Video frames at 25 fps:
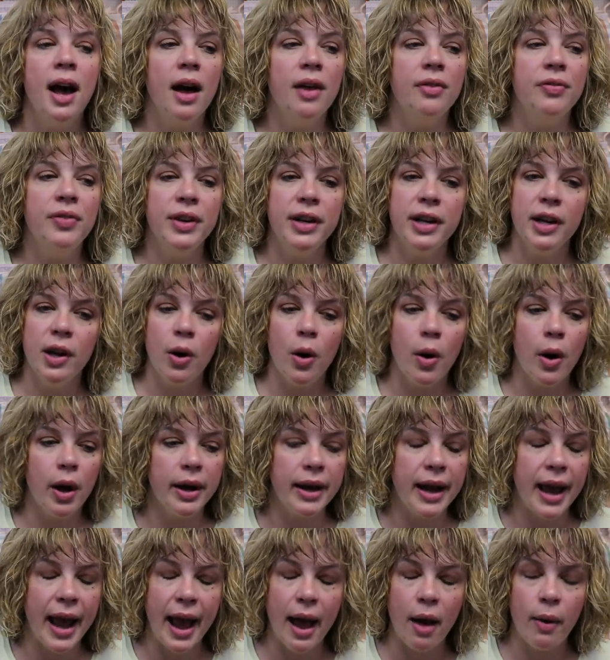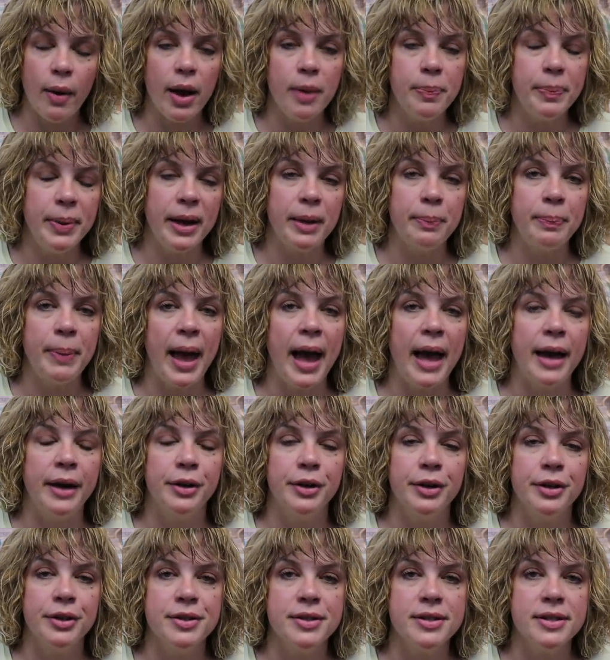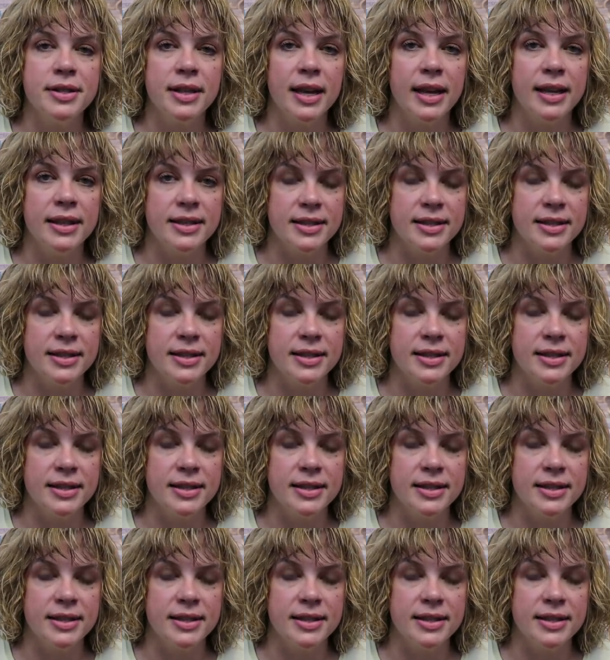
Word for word: a video on how I pick patterns